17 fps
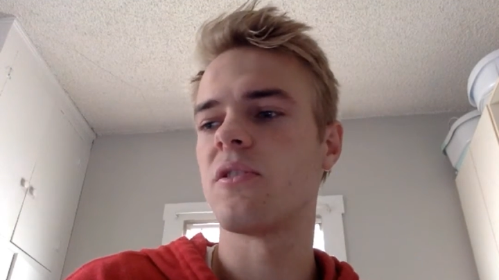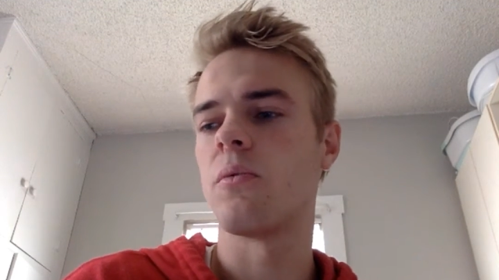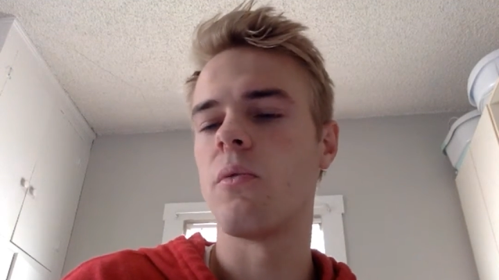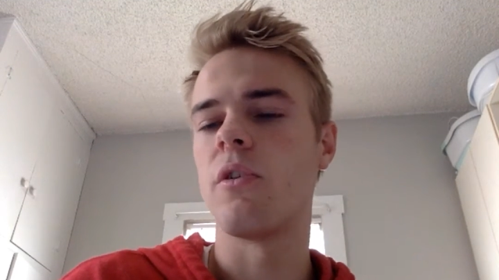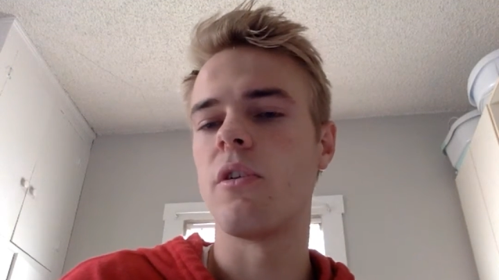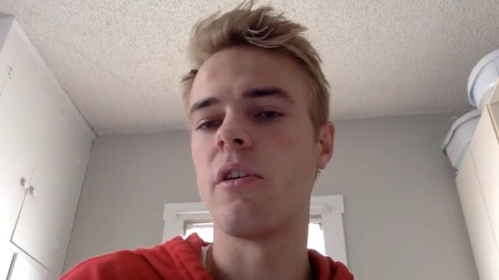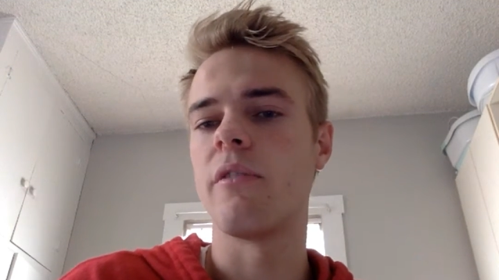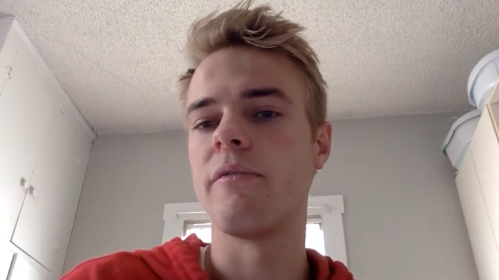to
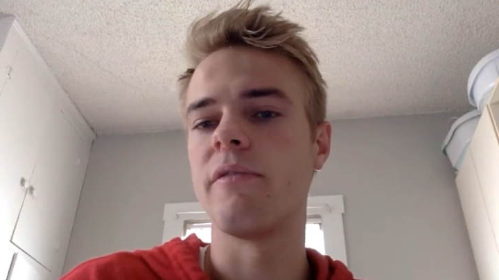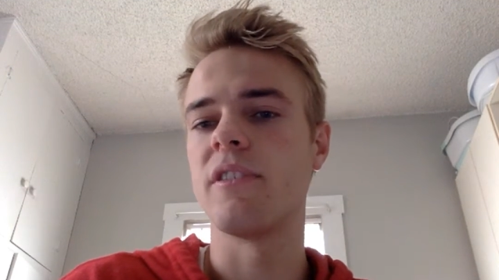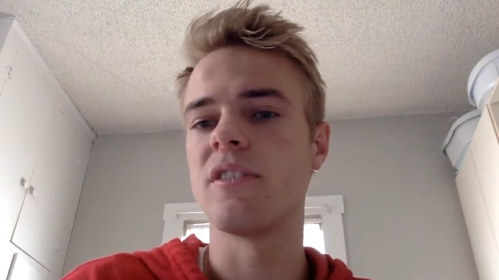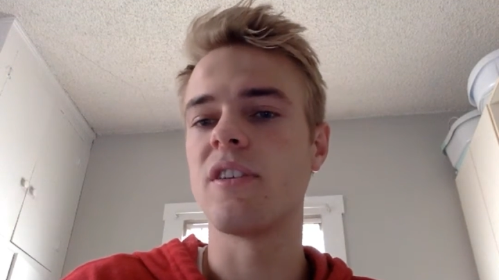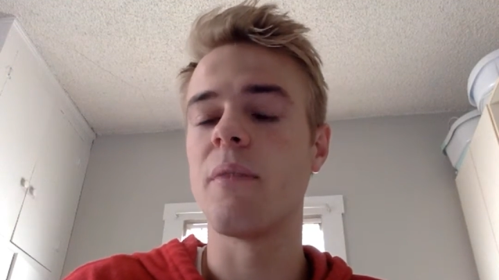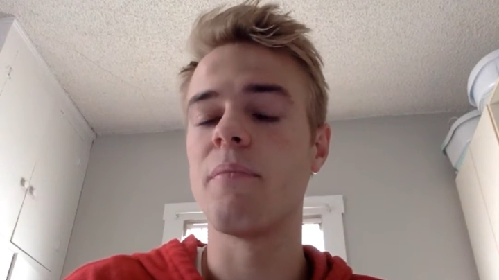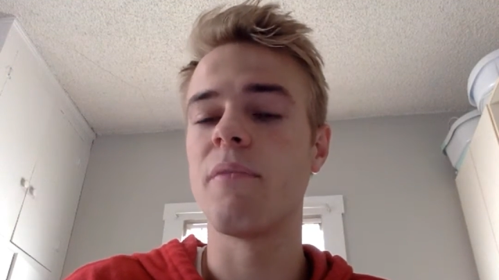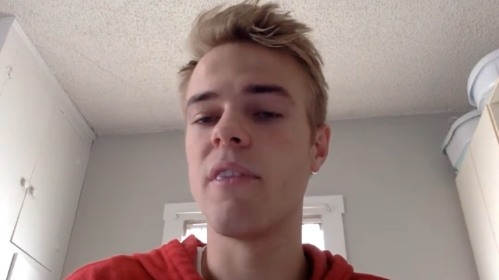wonder if
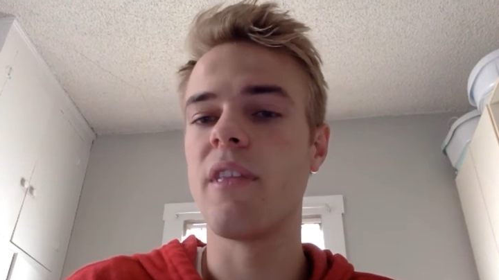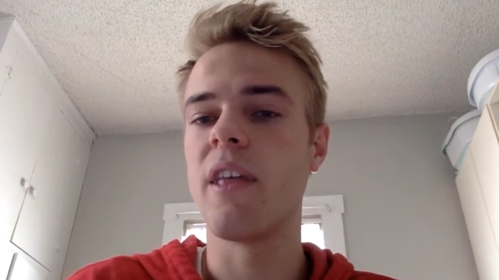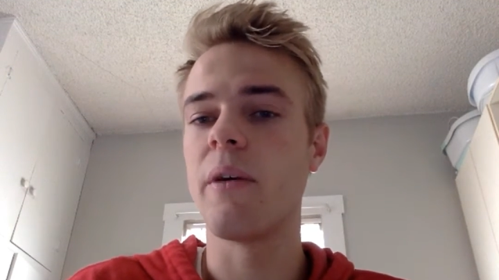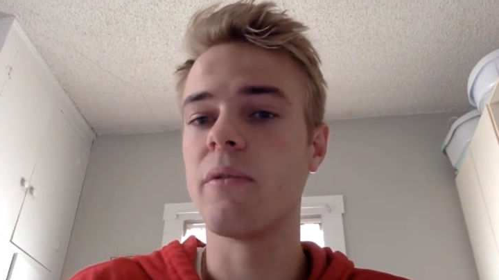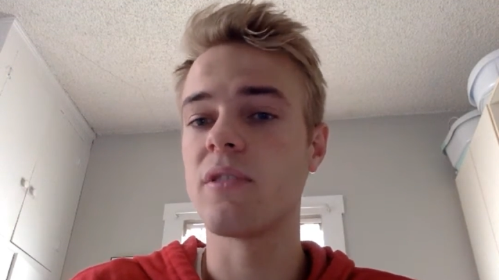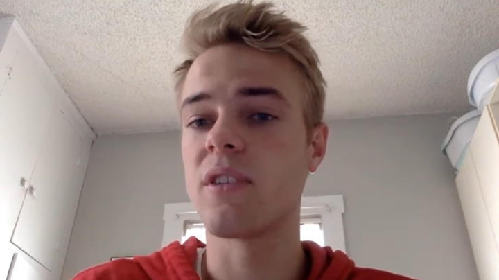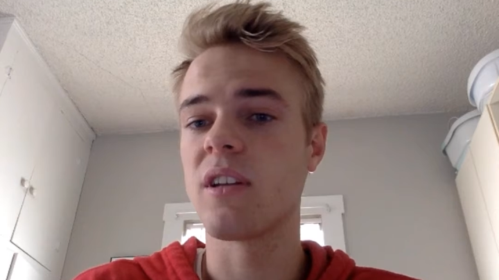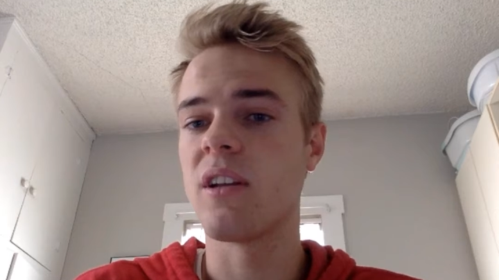it's something
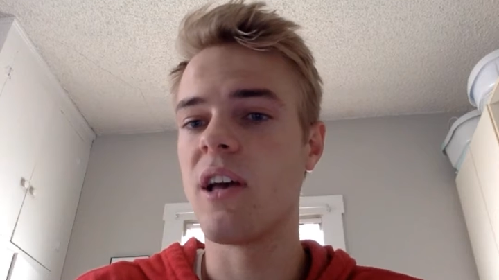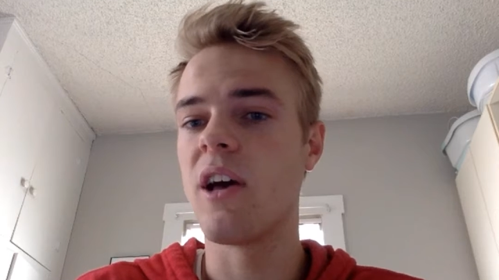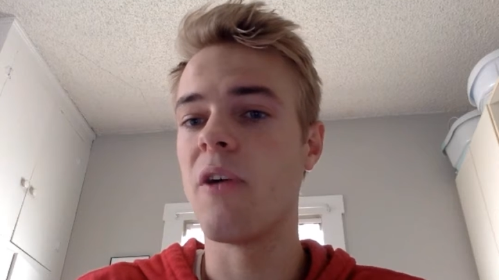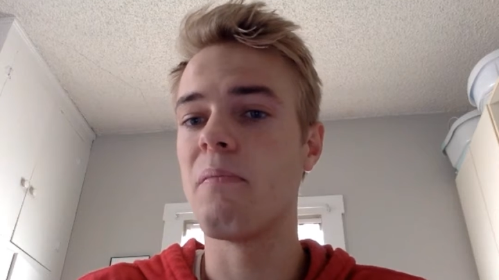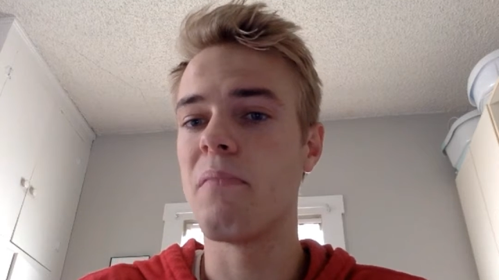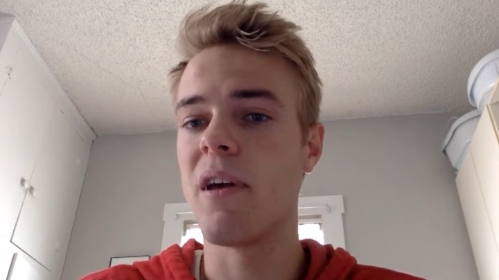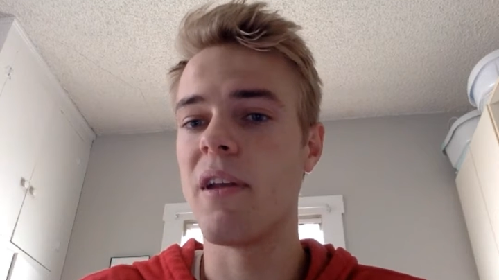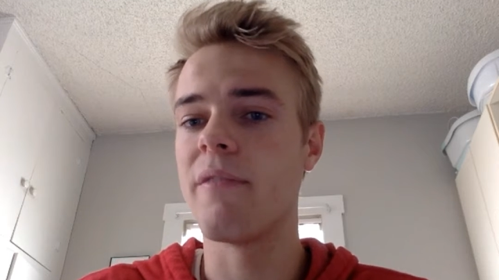that was going to
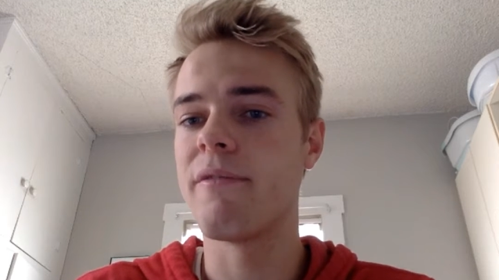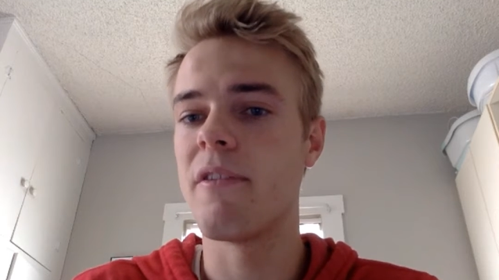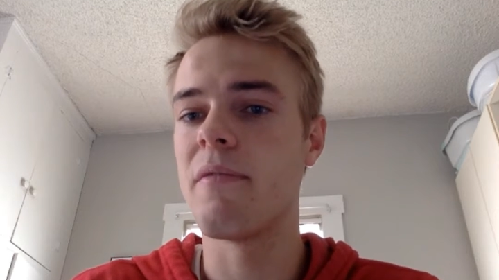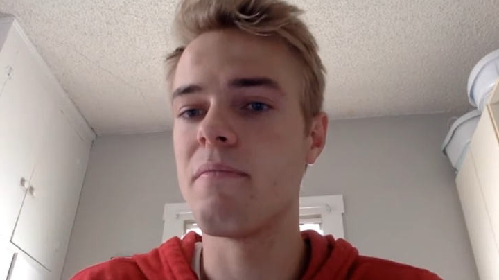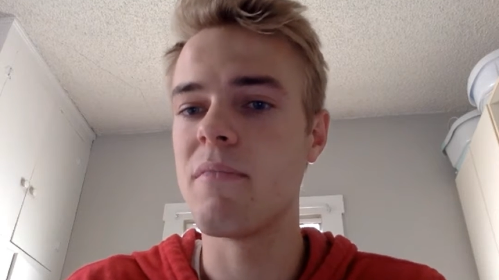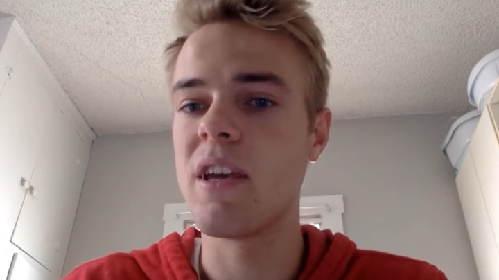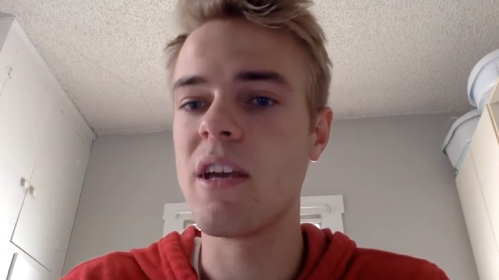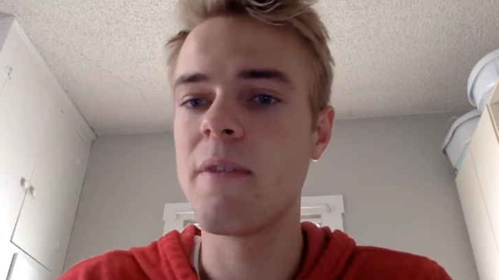help
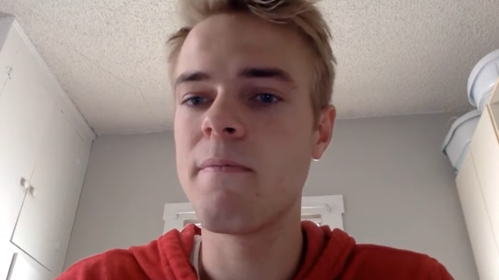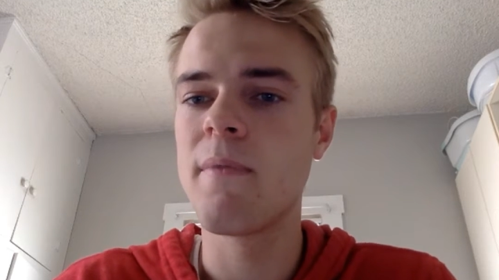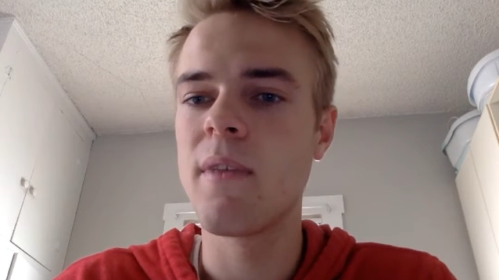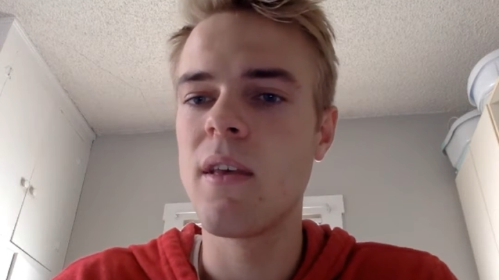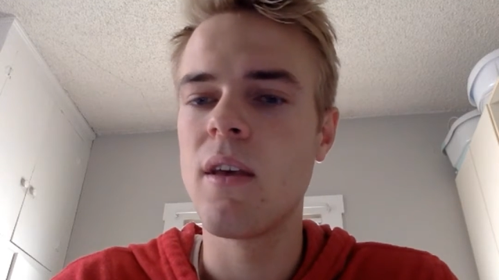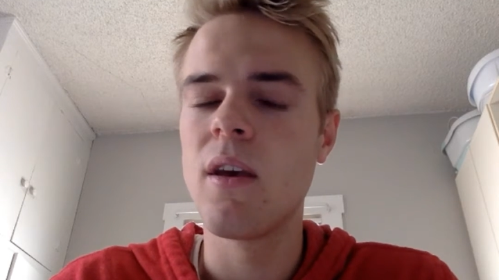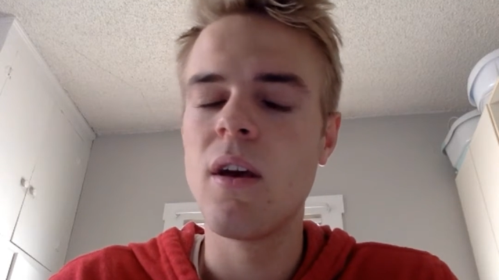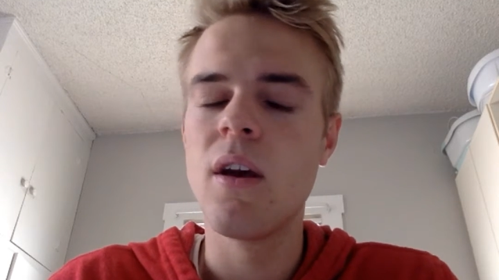benefit me
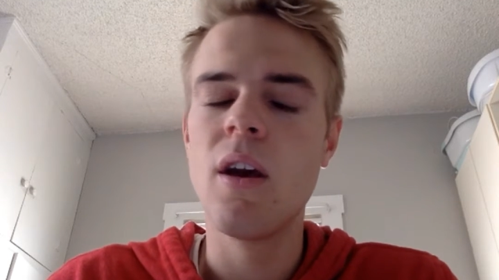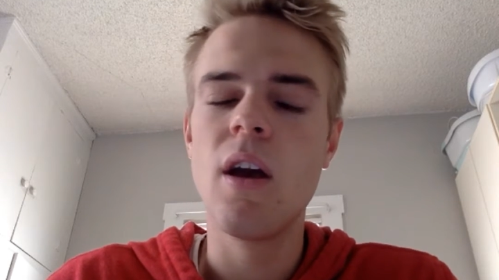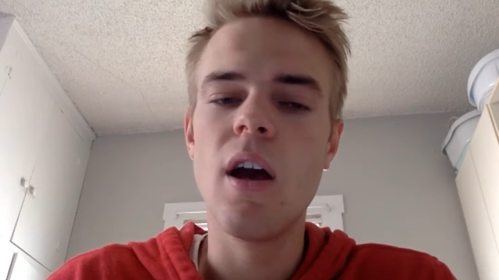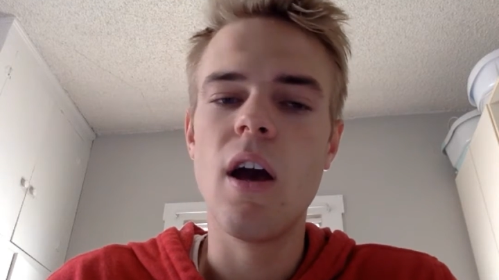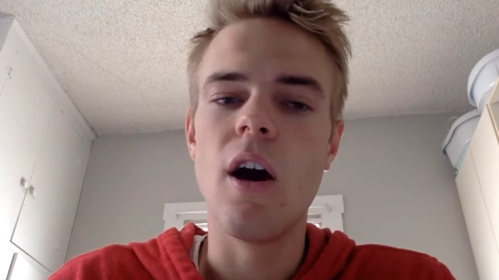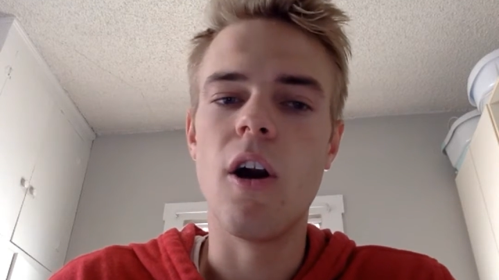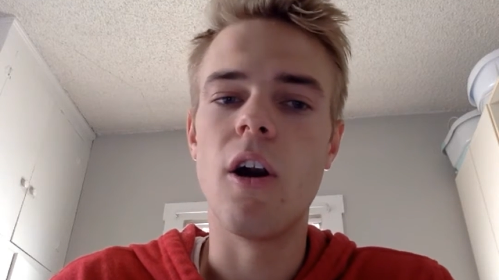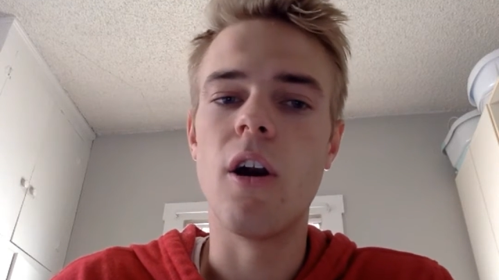
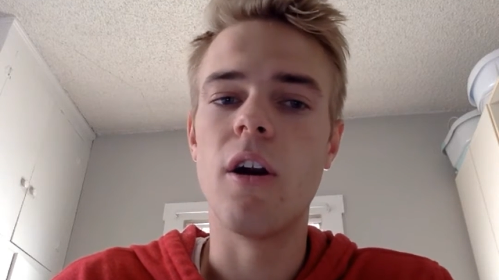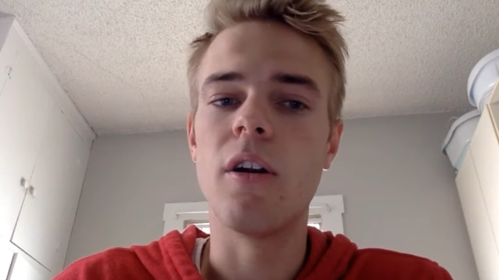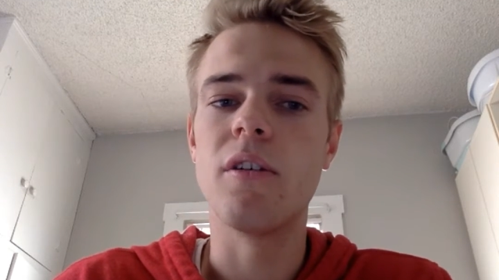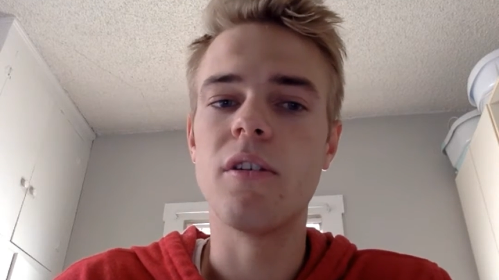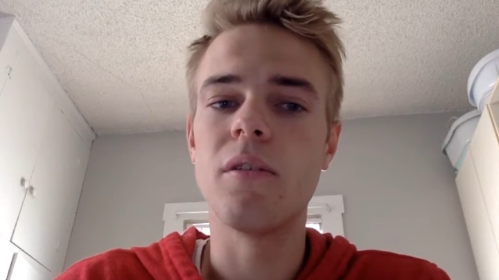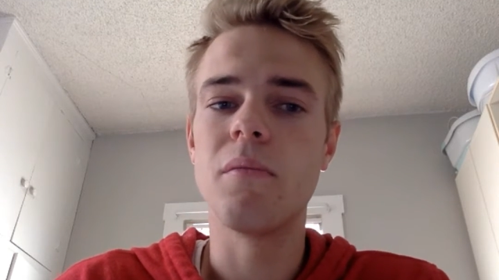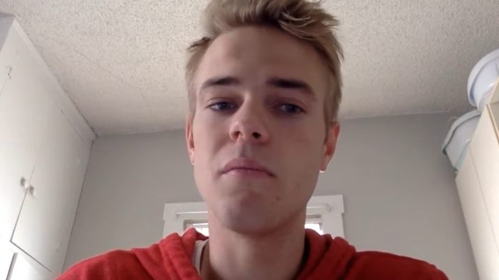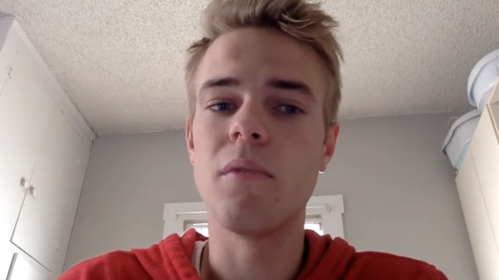
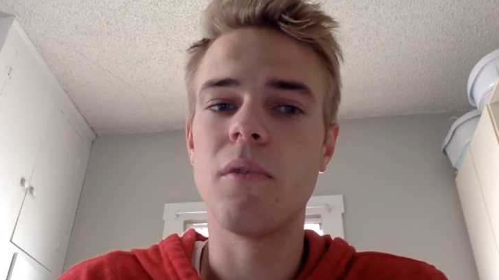or